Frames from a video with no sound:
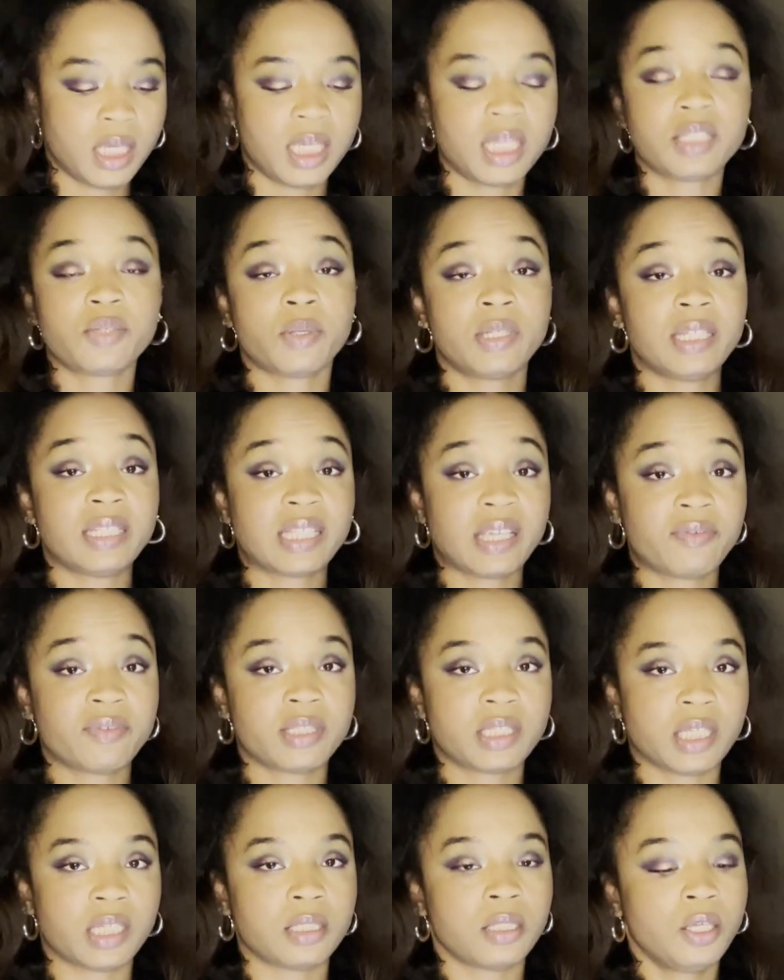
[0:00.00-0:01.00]
In
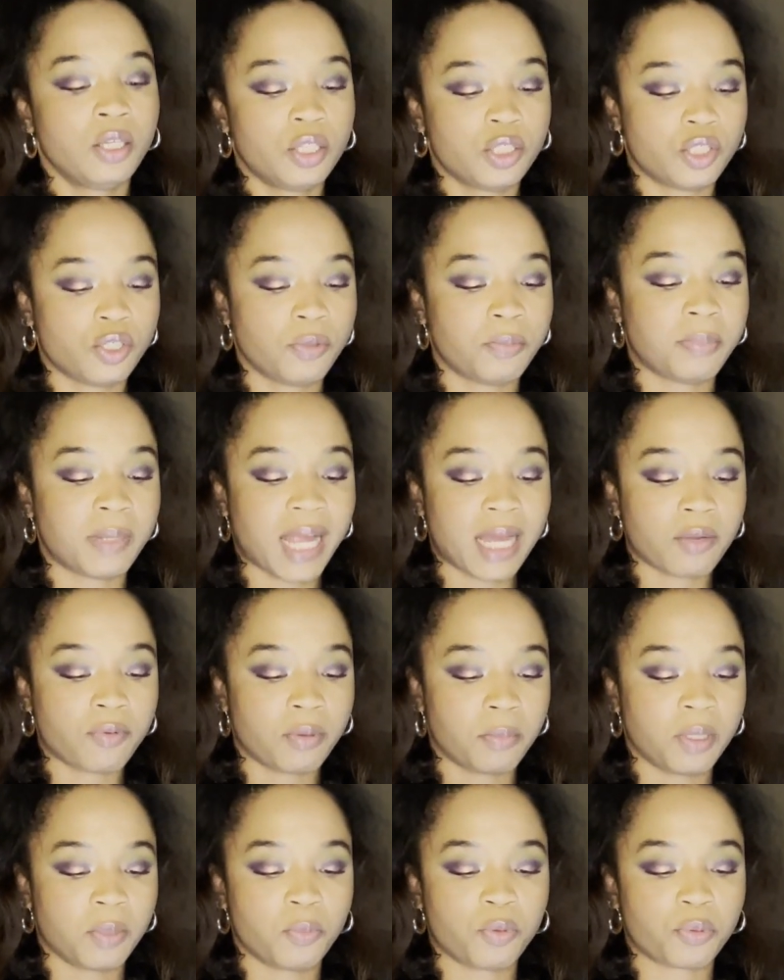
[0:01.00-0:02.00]
2017, 2 black
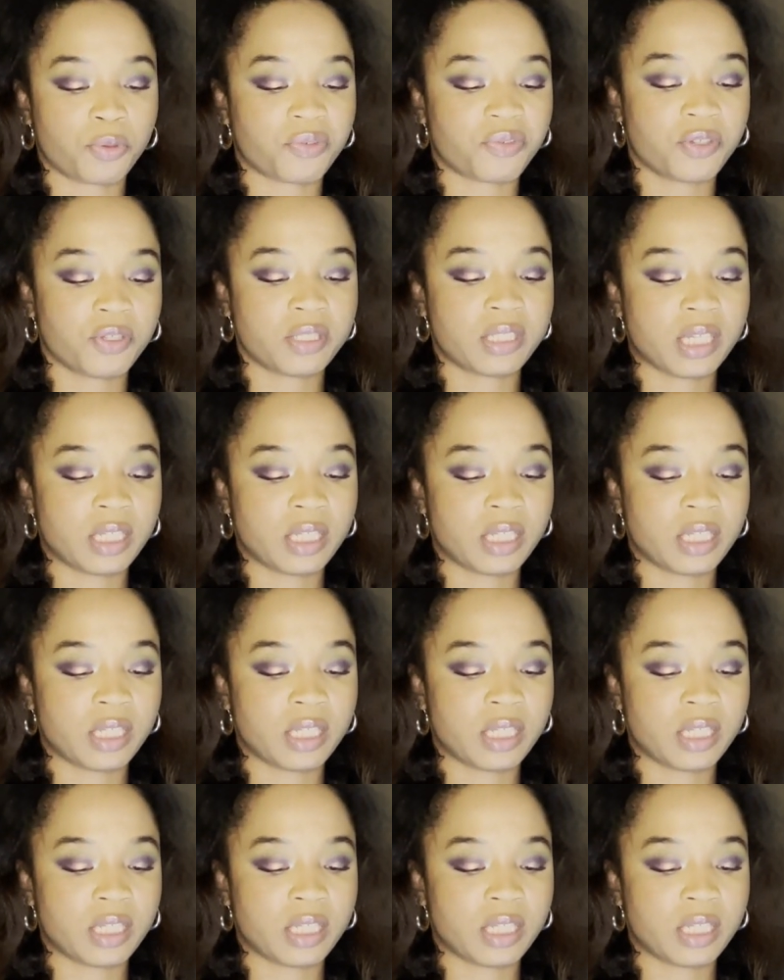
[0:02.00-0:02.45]
women were refused